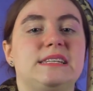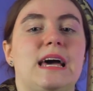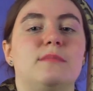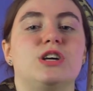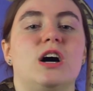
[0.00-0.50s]

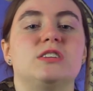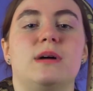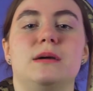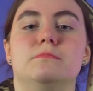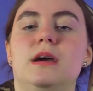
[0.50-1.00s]
sabotage
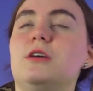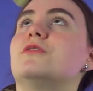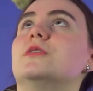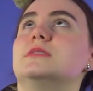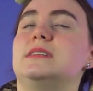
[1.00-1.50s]
my
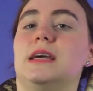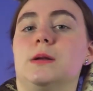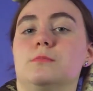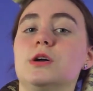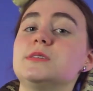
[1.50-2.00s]
microphone
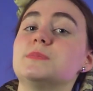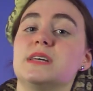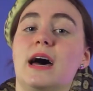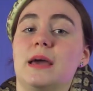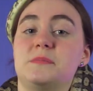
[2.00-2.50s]
stand multiple
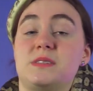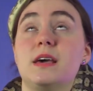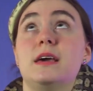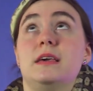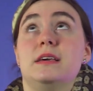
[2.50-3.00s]
times.
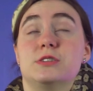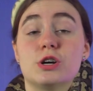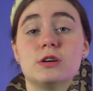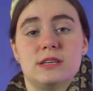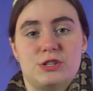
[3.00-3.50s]
He is
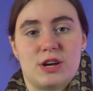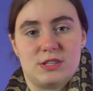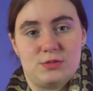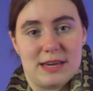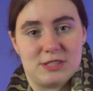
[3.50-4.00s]
currently trying
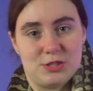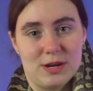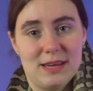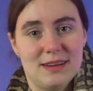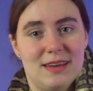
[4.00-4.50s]
to get to
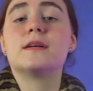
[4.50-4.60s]
it.